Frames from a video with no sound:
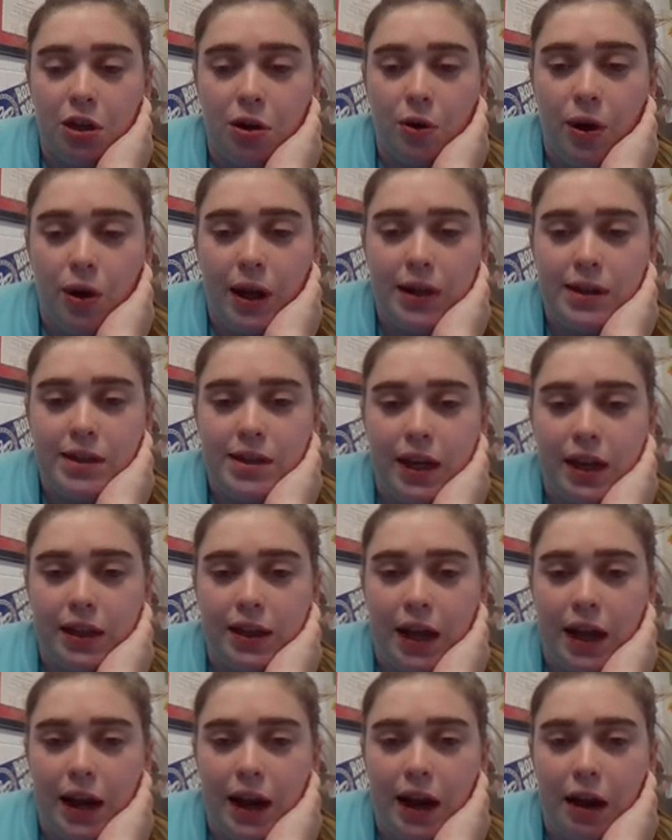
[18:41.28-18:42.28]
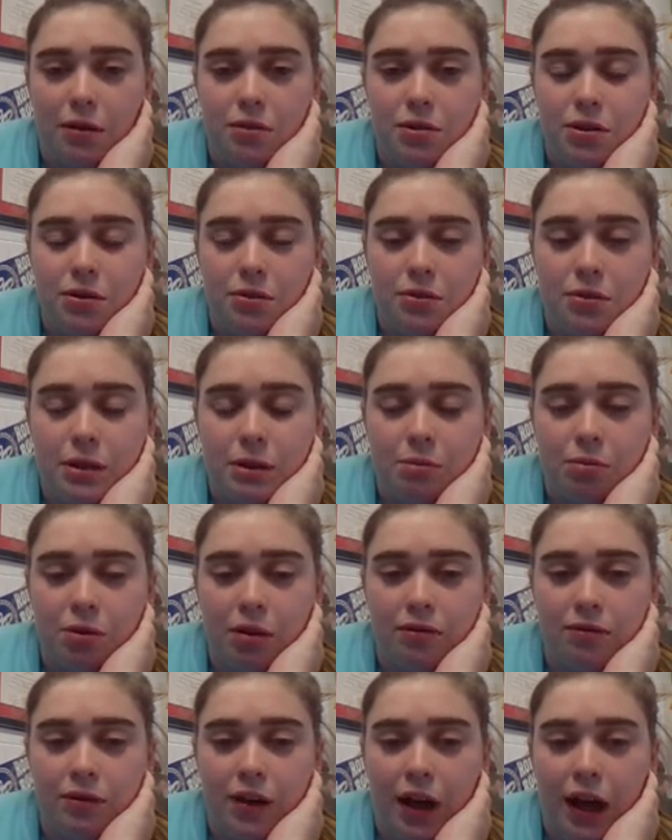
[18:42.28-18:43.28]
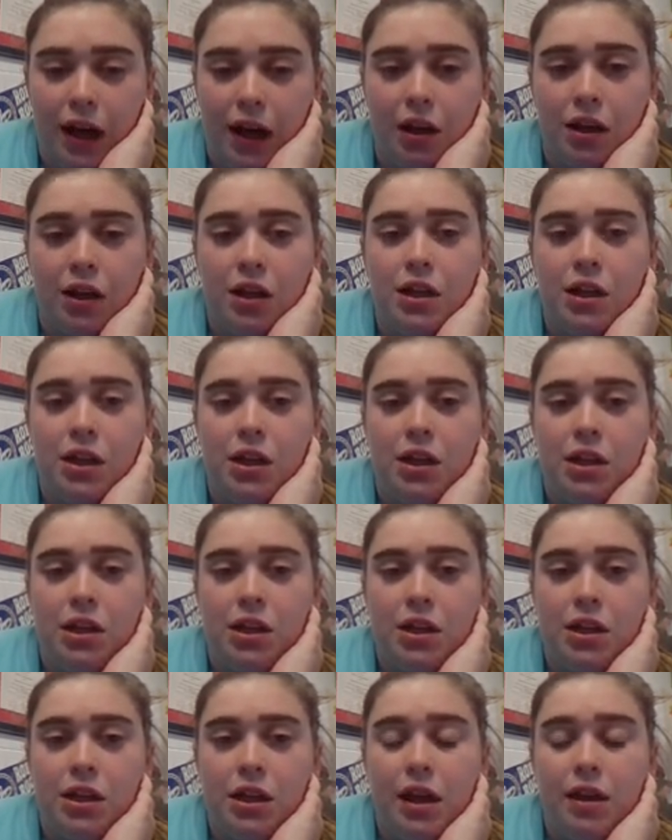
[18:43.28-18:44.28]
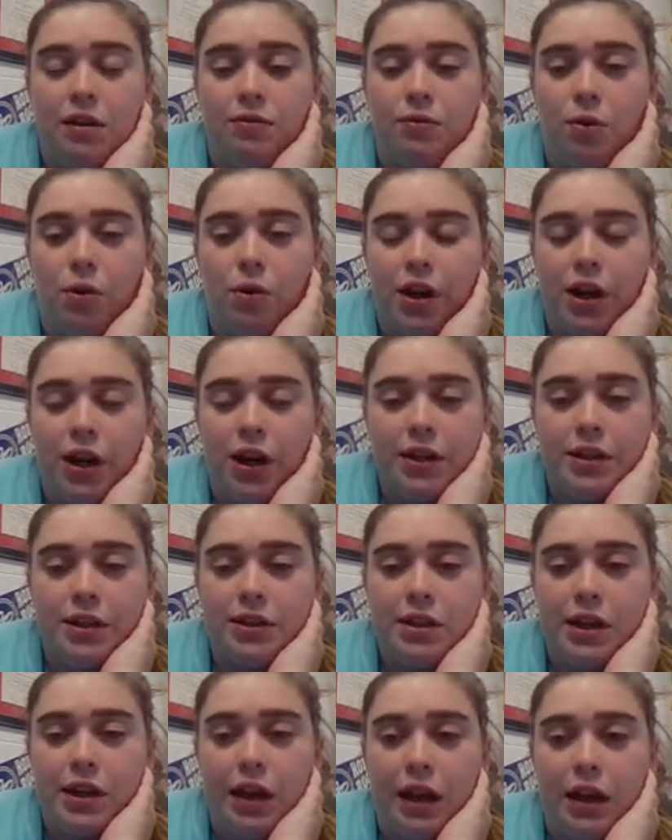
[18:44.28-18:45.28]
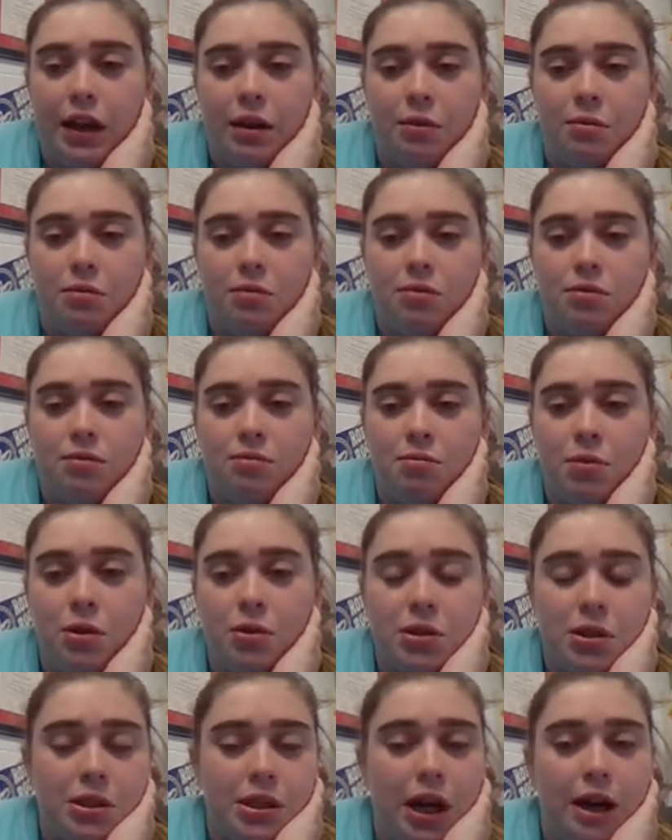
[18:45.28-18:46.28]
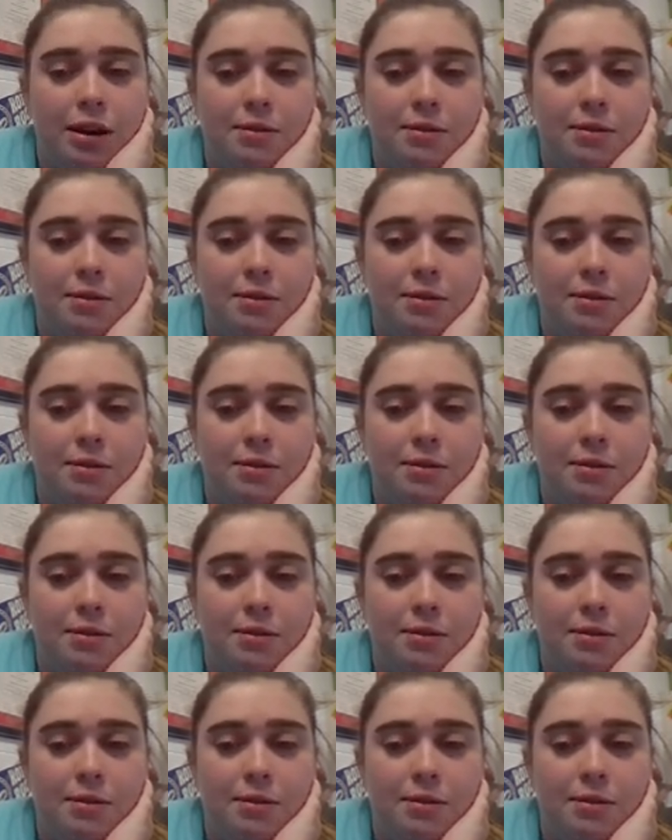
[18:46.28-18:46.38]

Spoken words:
going to go ahead and take that out to simplify it for us. And most of